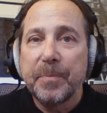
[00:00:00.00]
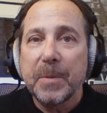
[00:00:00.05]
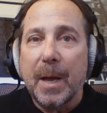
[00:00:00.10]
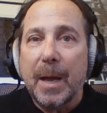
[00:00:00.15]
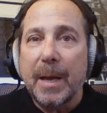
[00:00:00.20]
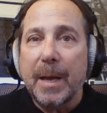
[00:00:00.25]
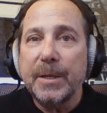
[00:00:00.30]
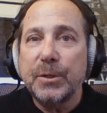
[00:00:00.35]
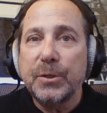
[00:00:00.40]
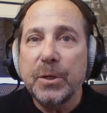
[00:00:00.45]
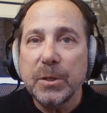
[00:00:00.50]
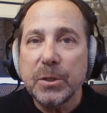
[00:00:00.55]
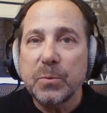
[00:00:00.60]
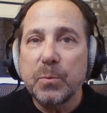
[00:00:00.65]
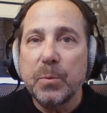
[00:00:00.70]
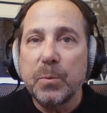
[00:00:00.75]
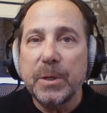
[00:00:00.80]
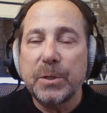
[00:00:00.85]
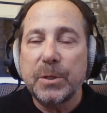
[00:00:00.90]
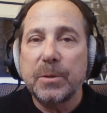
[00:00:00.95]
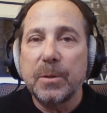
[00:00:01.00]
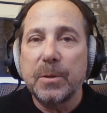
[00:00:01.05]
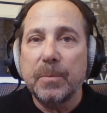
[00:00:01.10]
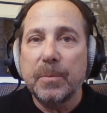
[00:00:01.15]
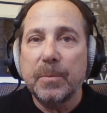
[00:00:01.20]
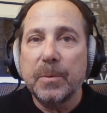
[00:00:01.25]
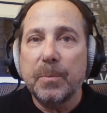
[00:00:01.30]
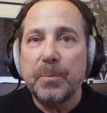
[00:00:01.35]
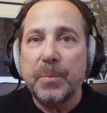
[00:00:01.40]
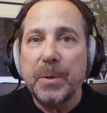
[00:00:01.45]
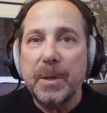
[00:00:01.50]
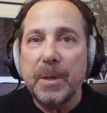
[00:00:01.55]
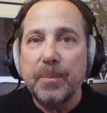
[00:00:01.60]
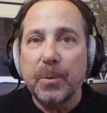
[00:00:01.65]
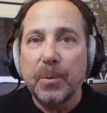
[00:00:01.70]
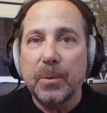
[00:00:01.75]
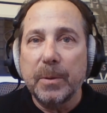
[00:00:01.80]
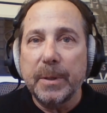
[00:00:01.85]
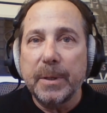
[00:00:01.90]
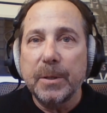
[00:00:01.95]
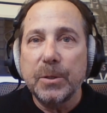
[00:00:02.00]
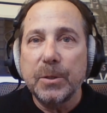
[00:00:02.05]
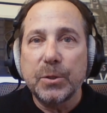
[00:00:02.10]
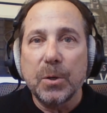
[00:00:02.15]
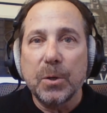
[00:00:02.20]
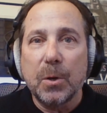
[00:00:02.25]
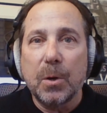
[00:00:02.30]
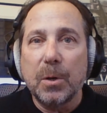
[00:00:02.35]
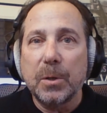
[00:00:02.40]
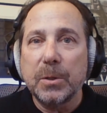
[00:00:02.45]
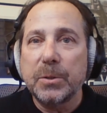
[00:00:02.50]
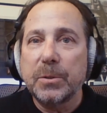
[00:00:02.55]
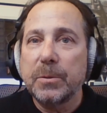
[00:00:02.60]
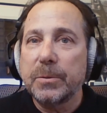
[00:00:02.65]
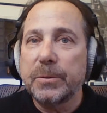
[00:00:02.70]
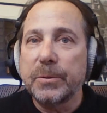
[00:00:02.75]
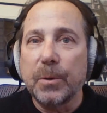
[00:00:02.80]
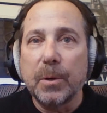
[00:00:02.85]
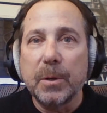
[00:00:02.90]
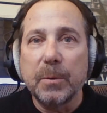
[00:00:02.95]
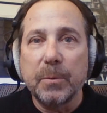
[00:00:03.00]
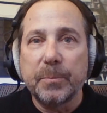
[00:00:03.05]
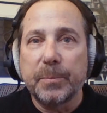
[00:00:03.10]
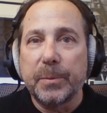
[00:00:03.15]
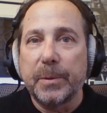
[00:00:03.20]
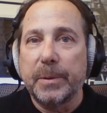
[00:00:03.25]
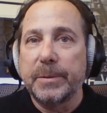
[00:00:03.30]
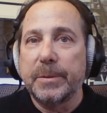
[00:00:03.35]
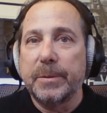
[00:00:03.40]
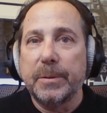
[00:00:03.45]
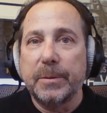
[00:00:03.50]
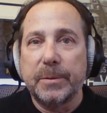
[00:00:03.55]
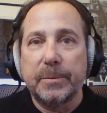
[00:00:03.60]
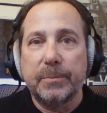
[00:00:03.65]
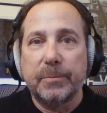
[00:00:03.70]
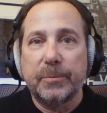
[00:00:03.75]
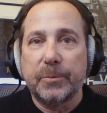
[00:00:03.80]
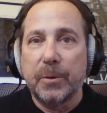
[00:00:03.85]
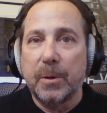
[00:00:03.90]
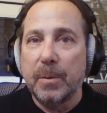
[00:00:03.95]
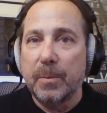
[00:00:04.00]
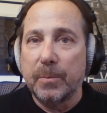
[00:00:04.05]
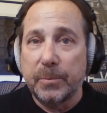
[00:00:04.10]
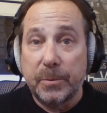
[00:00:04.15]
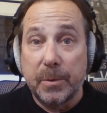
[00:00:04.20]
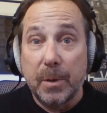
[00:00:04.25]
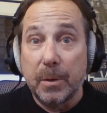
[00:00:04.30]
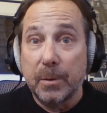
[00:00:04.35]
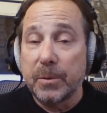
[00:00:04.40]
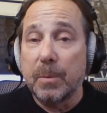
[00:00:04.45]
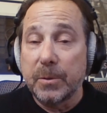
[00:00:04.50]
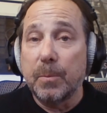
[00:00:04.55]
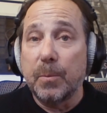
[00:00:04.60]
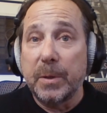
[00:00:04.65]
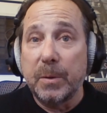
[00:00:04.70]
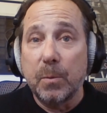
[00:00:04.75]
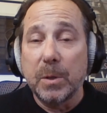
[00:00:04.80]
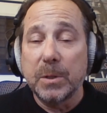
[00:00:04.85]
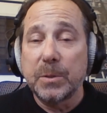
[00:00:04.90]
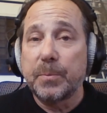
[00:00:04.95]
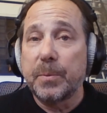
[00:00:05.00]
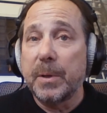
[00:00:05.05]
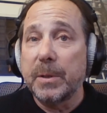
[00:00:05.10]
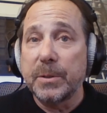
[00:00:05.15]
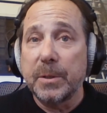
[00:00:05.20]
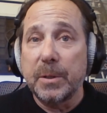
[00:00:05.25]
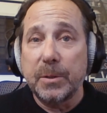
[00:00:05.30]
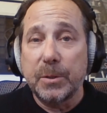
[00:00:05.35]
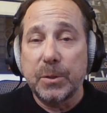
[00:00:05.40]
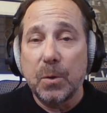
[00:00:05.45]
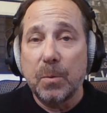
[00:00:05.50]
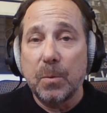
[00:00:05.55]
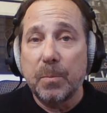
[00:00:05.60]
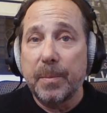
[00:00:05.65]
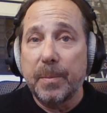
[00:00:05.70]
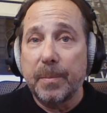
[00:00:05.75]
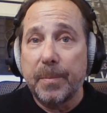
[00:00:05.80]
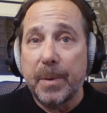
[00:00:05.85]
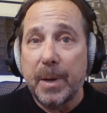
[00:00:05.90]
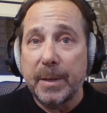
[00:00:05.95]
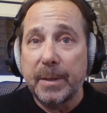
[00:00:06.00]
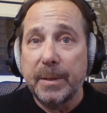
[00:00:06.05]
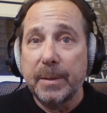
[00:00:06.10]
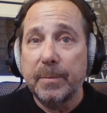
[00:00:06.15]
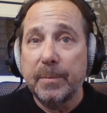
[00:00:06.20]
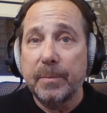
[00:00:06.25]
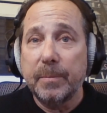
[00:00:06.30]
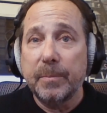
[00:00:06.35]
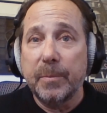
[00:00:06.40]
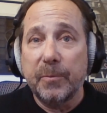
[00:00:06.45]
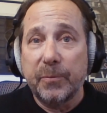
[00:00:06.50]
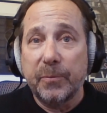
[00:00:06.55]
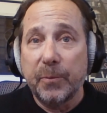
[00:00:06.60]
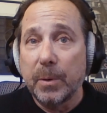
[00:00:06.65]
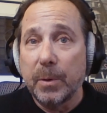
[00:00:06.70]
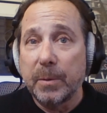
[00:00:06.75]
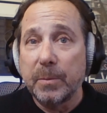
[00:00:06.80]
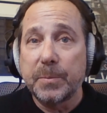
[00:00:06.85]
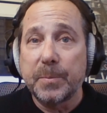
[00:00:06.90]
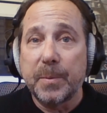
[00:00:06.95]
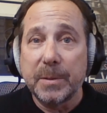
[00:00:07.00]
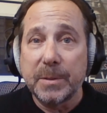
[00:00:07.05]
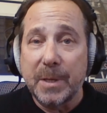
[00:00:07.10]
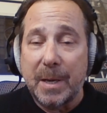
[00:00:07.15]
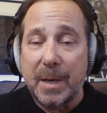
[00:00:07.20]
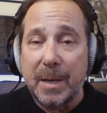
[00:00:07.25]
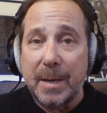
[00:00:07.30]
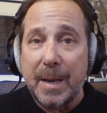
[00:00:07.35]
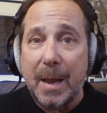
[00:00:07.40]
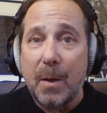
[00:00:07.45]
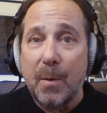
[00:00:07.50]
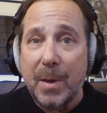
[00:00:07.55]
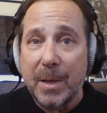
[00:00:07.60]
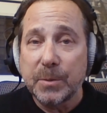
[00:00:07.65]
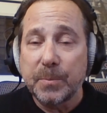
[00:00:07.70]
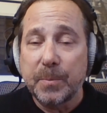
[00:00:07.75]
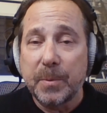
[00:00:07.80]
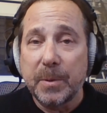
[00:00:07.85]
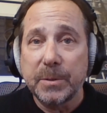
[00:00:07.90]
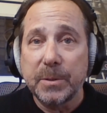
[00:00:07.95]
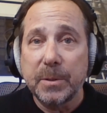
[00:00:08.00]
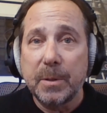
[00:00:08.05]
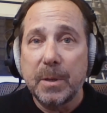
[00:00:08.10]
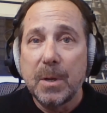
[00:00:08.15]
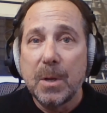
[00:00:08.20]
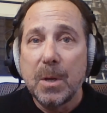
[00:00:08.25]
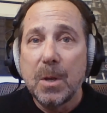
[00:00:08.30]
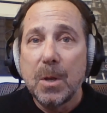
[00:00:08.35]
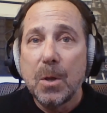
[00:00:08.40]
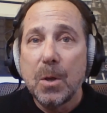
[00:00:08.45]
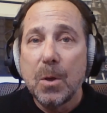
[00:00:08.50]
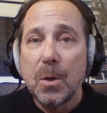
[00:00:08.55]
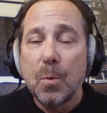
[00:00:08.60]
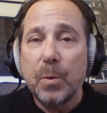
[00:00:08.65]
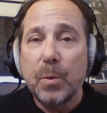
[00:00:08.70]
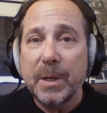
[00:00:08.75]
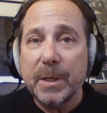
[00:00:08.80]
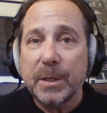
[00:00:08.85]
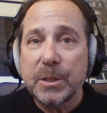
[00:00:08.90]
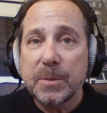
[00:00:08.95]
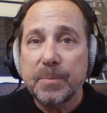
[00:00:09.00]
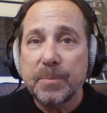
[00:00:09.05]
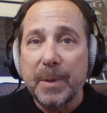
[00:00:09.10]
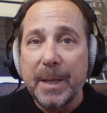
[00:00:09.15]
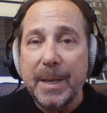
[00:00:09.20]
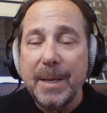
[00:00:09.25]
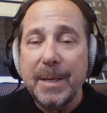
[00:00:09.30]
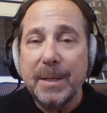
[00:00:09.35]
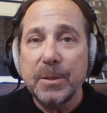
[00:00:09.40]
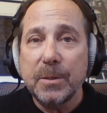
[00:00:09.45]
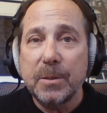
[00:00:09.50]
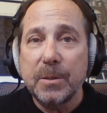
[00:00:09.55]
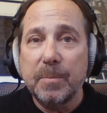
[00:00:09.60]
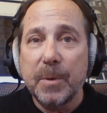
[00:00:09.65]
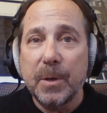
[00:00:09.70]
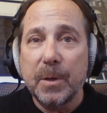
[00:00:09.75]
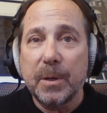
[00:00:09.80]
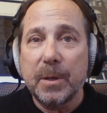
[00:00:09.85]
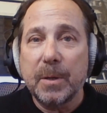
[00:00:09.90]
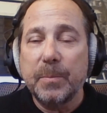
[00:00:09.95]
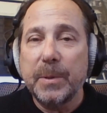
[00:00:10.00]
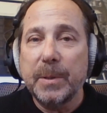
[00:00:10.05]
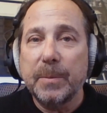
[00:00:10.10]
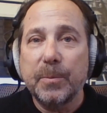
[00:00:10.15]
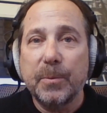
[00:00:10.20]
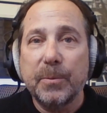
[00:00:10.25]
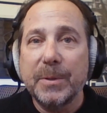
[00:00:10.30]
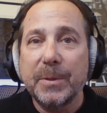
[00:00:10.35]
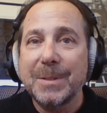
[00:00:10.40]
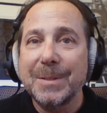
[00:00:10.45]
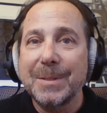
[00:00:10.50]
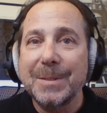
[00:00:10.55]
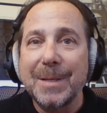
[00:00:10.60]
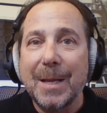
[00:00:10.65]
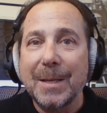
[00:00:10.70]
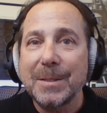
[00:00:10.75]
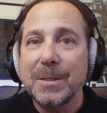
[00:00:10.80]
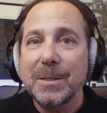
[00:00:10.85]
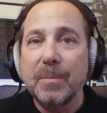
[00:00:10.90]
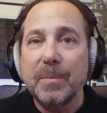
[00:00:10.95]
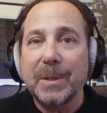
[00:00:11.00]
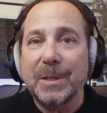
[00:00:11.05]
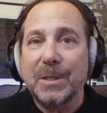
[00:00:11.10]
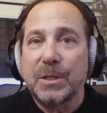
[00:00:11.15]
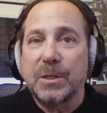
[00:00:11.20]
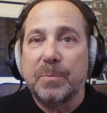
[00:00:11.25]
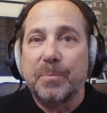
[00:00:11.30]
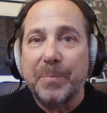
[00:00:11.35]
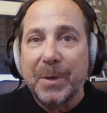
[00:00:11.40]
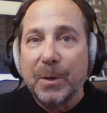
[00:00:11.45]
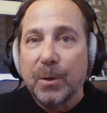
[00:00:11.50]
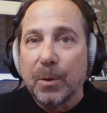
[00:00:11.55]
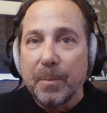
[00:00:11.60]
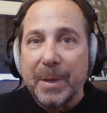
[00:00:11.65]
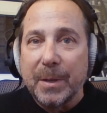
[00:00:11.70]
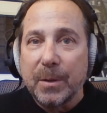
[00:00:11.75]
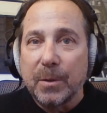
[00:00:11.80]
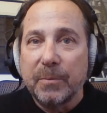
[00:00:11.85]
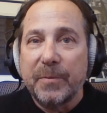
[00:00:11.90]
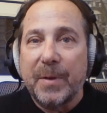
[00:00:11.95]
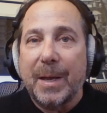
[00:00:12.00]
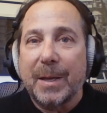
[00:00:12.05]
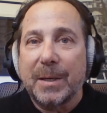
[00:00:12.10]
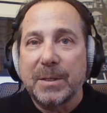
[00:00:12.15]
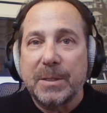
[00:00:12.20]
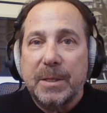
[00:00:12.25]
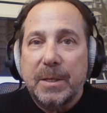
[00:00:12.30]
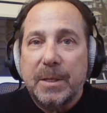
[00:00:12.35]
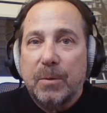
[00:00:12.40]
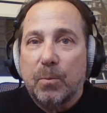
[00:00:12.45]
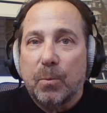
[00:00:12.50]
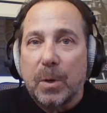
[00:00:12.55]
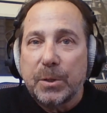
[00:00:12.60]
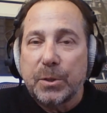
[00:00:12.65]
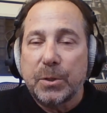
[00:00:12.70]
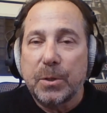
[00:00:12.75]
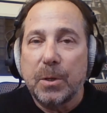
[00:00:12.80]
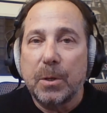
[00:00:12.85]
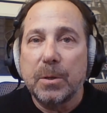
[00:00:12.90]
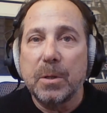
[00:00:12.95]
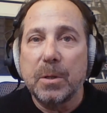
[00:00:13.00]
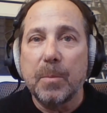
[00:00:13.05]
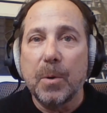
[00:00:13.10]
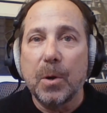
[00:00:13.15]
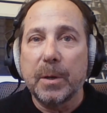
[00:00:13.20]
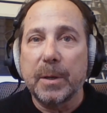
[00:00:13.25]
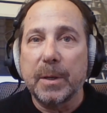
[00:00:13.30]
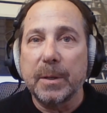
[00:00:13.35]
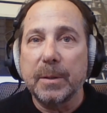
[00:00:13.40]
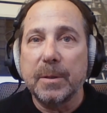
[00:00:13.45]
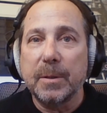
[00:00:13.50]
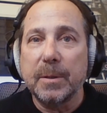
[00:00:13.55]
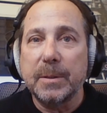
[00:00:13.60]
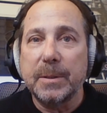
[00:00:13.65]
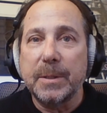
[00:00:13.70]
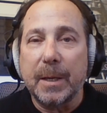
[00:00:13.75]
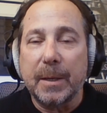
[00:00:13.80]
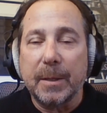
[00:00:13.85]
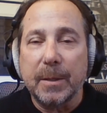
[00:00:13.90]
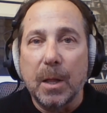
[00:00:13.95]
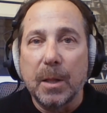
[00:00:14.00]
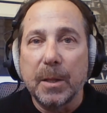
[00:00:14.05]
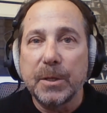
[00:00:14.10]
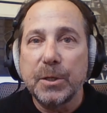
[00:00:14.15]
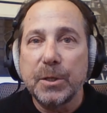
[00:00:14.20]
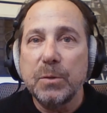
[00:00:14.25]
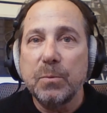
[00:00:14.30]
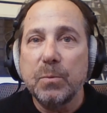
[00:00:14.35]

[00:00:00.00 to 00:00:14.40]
I just wish that the people in charge, starting with President Trump, Donald Trump when he was president, Joe Biden before he was president, and now as president, would explain to the American people, this is not some experimental vaccine rushed onto the market. The technology